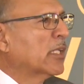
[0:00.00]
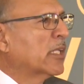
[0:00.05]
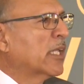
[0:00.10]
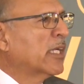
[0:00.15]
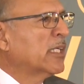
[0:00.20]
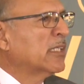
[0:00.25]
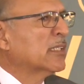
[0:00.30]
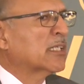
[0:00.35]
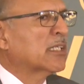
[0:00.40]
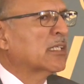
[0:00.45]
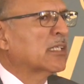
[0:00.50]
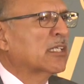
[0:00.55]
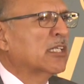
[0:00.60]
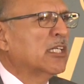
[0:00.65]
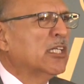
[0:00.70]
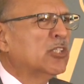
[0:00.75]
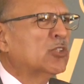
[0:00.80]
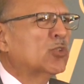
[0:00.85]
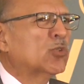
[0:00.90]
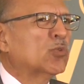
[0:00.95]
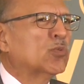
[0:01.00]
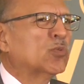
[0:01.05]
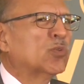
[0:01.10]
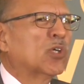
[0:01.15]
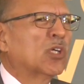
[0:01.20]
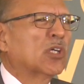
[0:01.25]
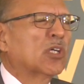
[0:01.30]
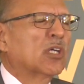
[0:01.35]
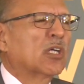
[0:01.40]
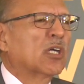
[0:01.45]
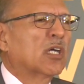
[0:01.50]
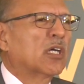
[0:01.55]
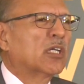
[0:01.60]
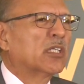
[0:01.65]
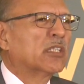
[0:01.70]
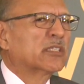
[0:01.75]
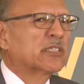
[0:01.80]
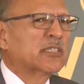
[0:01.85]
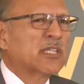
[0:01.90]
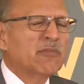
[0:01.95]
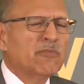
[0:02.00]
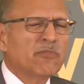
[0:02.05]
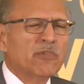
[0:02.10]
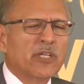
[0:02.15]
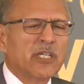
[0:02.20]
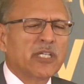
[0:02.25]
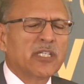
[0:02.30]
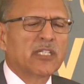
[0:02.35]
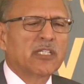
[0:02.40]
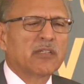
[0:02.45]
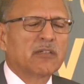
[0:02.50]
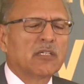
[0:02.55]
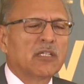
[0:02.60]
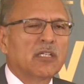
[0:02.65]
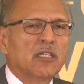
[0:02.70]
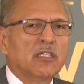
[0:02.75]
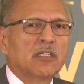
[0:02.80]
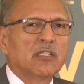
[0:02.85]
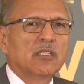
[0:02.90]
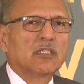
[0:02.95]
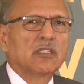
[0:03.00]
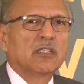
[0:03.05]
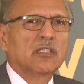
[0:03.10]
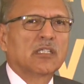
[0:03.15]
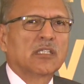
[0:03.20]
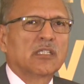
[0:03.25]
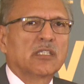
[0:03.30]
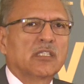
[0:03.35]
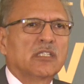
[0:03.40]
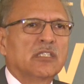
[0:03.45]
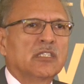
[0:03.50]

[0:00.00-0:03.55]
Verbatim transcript: there is an issue uh, somewhere the uh,